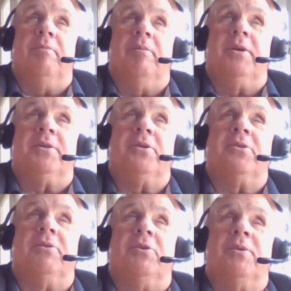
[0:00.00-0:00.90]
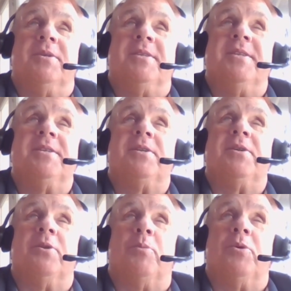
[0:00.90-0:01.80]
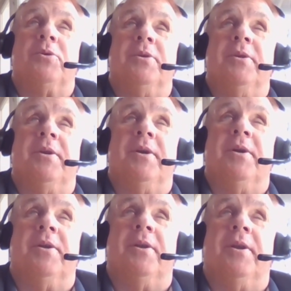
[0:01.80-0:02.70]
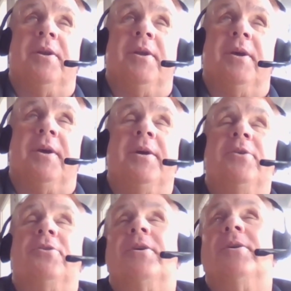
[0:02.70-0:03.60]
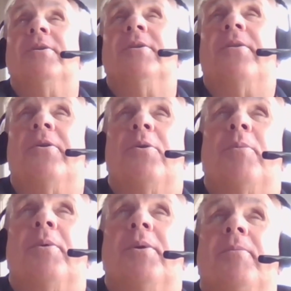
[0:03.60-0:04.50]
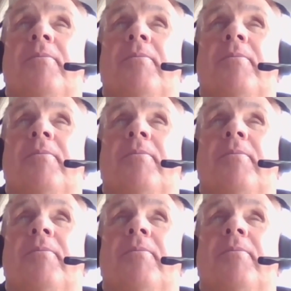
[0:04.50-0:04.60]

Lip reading: essentially to assist the person in engaging in therapy.